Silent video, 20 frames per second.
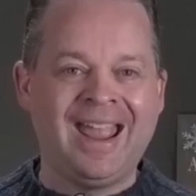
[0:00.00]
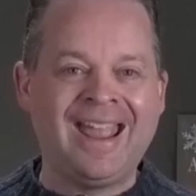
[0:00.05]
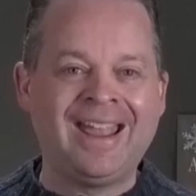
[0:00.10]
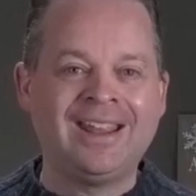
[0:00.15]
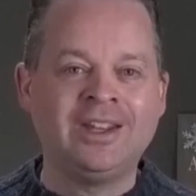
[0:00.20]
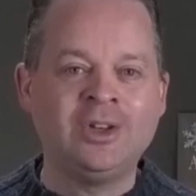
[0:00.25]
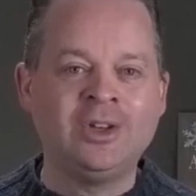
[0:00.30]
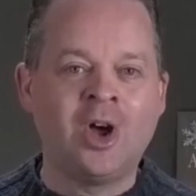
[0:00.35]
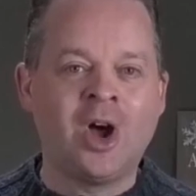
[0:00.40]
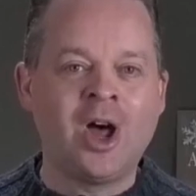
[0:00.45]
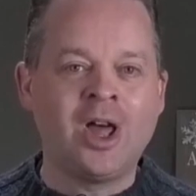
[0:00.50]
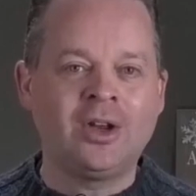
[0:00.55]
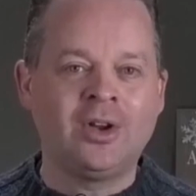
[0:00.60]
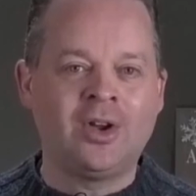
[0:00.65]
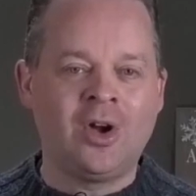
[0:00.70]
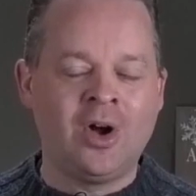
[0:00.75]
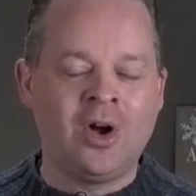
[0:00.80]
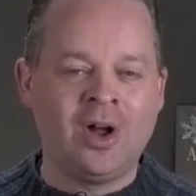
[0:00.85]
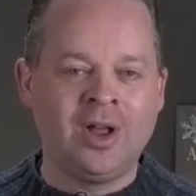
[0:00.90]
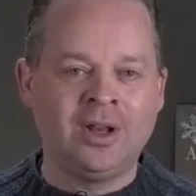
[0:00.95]
and not
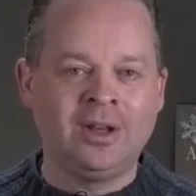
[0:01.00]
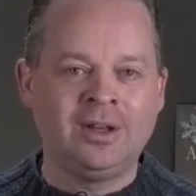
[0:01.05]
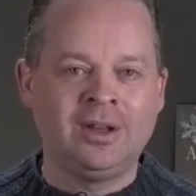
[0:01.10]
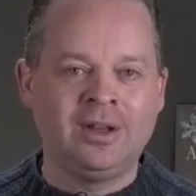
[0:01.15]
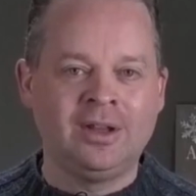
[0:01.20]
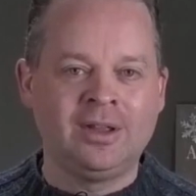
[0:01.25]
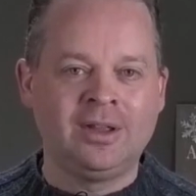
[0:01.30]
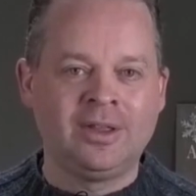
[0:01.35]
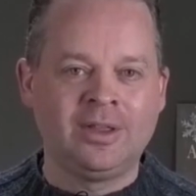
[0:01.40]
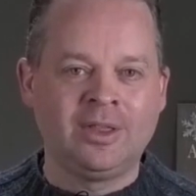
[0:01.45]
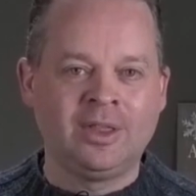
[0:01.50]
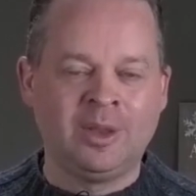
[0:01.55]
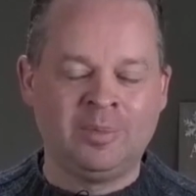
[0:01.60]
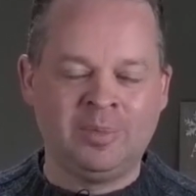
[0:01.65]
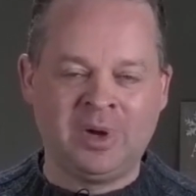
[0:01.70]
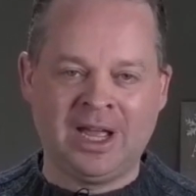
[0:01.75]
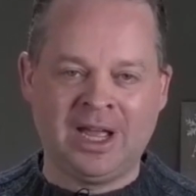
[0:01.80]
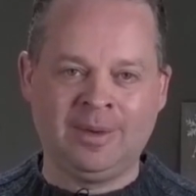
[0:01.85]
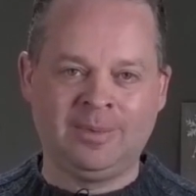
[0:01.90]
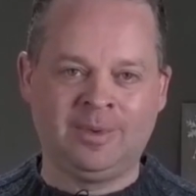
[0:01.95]
on the
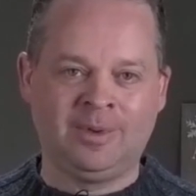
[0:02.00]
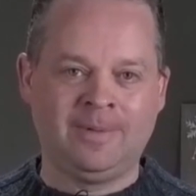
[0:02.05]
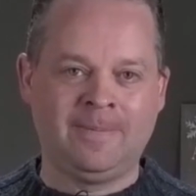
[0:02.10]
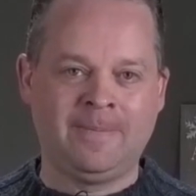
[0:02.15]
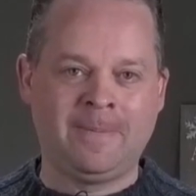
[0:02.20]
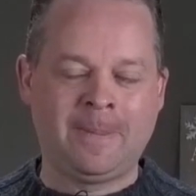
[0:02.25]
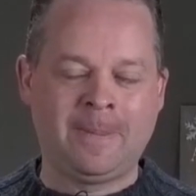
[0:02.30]
Bible.